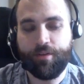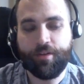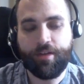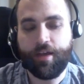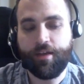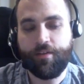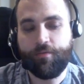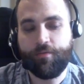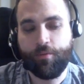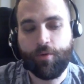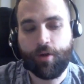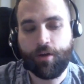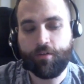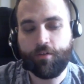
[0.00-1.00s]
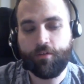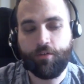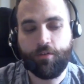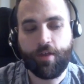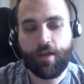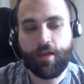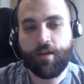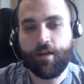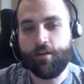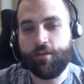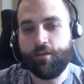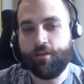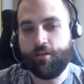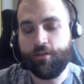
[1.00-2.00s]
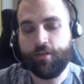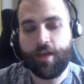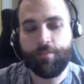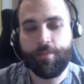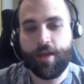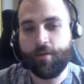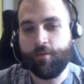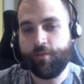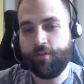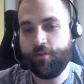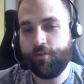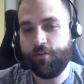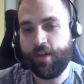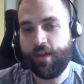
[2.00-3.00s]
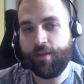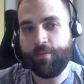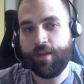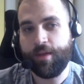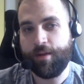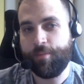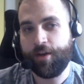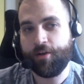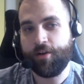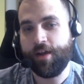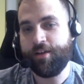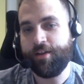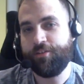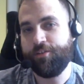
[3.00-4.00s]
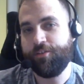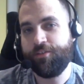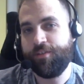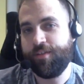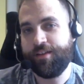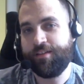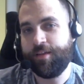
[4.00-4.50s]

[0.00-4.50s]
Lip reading: yeah, if you wanted to do that and you came back with a new name and a better attitude, then that's